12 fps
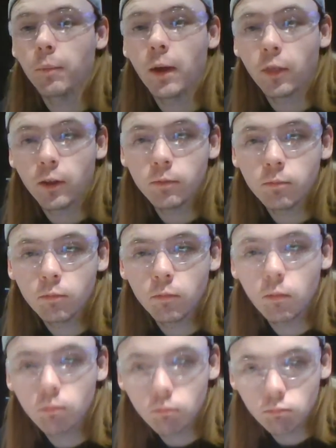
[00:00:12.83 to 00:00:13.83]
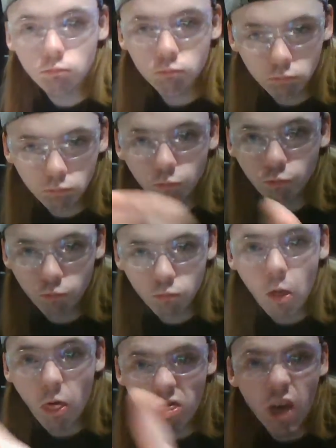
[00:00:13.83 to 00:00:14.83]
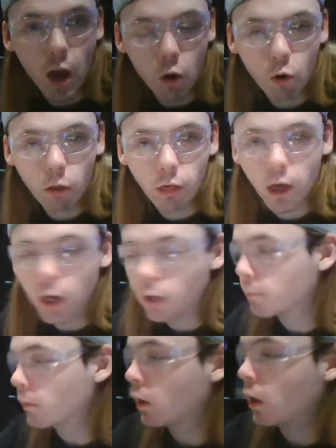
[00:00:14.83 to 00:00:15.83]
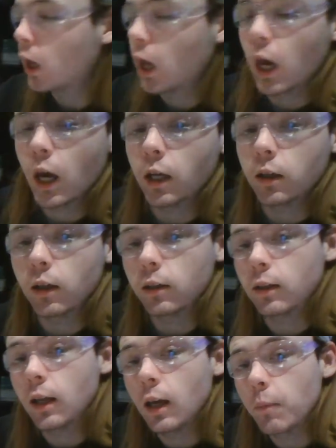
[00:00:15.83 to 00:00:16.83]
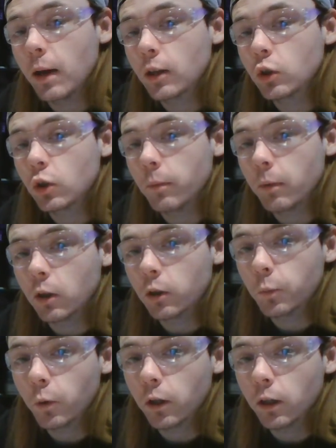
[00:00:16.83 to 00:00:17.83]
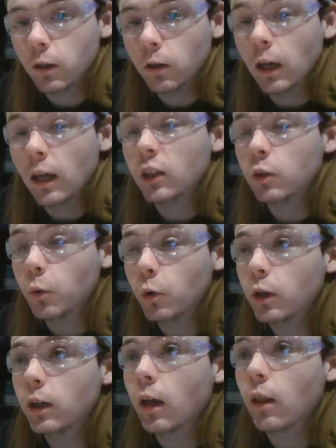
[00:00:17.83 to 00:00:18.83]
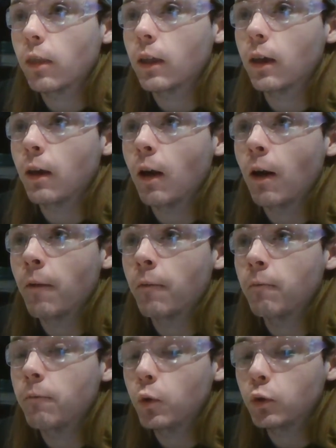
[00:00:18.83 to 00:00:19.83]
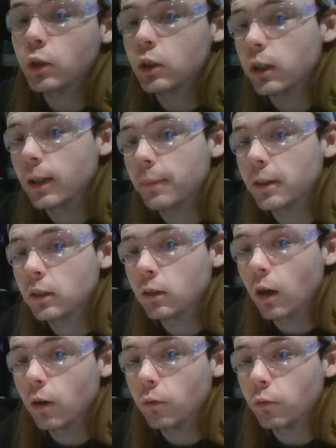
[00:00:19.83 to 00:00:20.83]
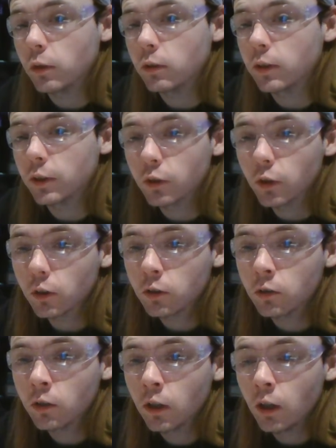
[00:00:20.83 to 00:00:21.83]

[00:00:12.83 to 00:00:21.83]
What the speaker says: method, that whole thing. And today I'm actually going to be exploring the voltage limits of resistors.